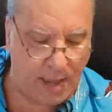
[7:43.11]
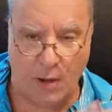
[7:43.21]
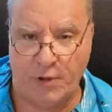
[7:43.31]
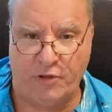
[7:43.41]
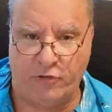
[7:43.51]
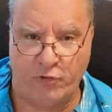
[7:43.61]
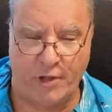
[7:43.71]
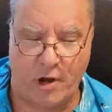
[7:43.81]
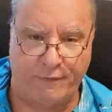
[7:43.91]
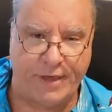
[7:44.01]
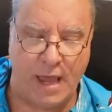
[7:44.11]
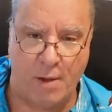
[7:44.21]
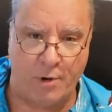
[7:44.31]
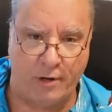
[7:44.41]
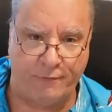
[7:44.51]
and we just do that off
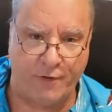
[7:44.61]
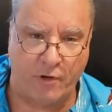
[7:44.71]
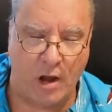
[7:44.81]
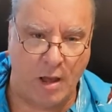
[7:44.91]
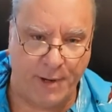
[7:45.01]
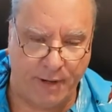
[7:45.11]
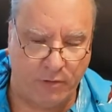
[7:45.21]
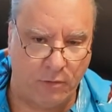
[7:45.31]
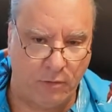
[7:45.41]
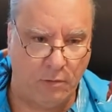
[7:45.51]
camera and figure out how many